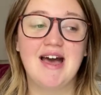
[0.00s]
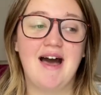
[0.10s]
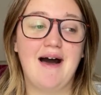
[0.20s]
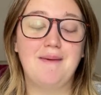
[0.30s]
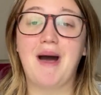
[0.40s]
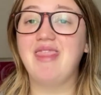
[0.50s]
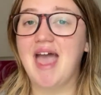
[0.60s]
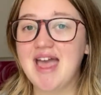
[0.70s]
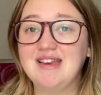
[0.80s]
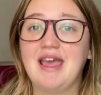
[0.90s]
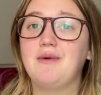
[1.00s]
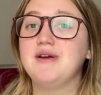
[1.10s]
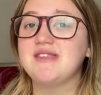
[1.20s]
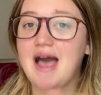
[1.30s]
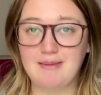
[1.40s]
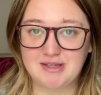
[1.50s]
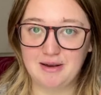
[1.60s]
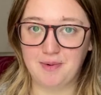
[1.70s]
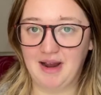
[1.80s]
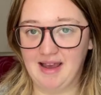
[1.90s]
And the ending was
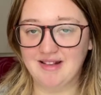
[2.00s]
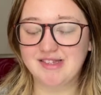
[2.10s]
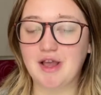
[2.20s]
absolutely brilliant.